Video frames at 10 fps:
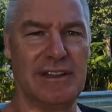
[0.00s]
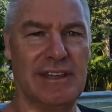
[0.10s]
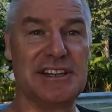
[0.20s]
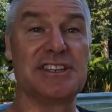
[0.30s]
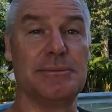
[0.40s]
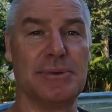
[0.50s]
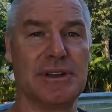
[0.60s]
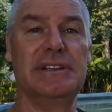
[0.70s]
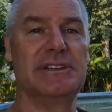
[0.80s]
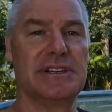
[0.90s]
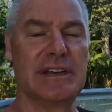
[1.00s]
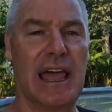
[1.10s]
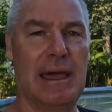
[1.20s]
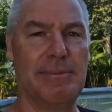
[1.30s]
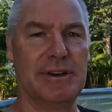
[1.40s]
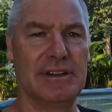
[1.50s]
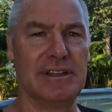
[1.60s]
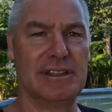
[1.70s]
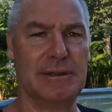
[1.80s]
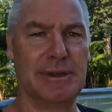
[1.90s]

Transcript: that simply didn't happen in the